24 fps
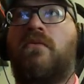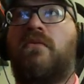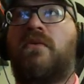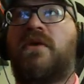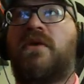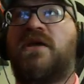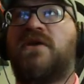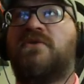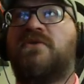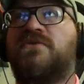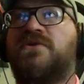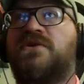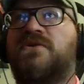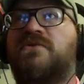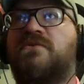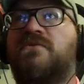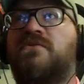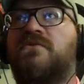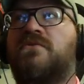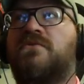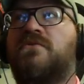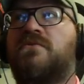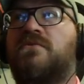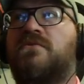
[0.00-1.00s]
Cute.
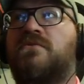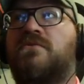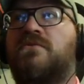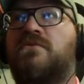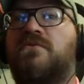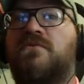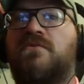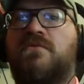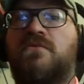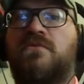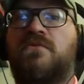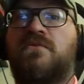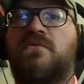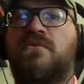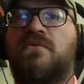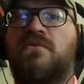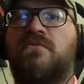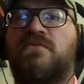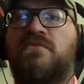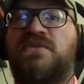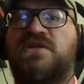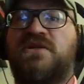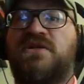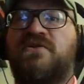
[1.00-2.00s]

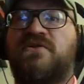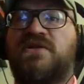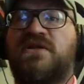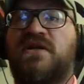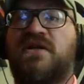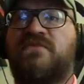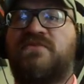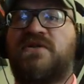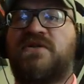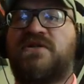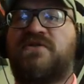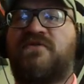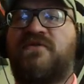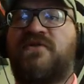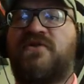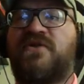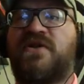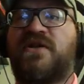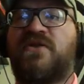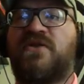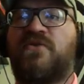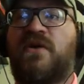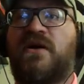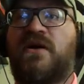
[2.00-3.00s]
Mysterious objects
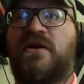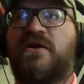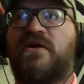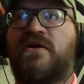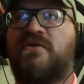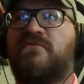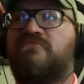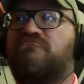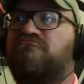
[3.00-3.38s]
floating in the water.